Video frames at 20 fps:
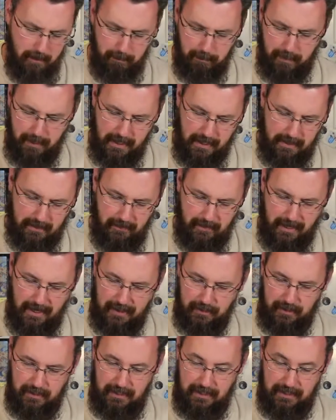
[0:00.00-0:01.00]
But it
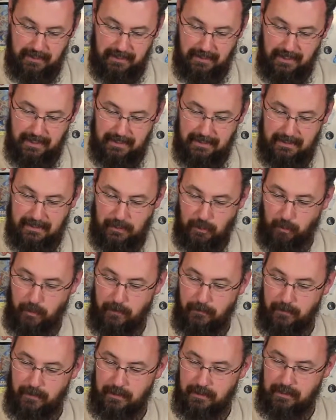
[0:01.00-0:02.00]
actually says it takes in the
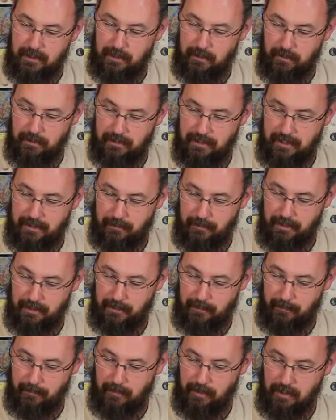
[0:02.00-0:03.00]
21st century
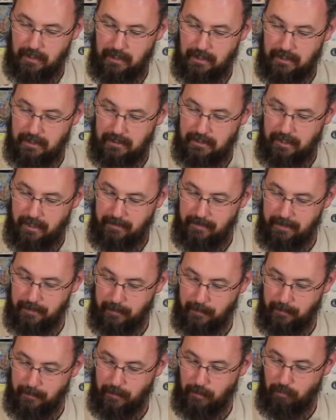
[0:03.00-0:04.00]

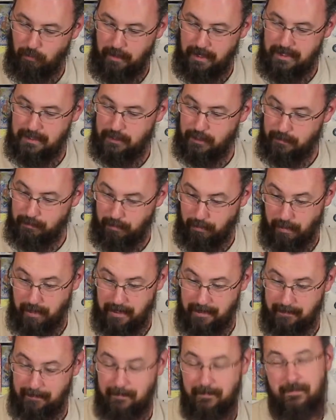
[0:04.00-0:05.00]
terrorism reigns
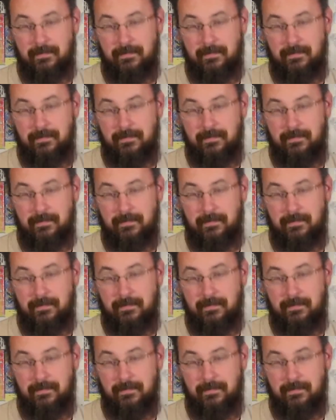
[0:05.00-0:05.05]
supreme.